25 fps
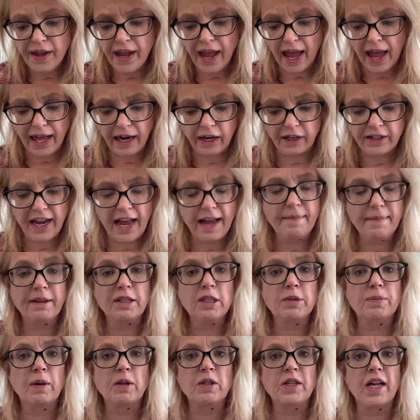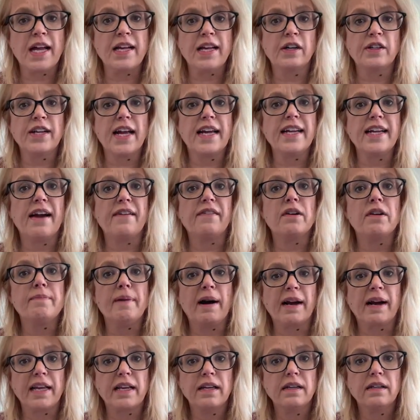Entertainment's supposed to entertain
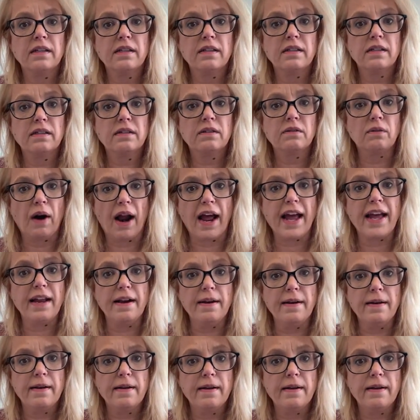everybody, right?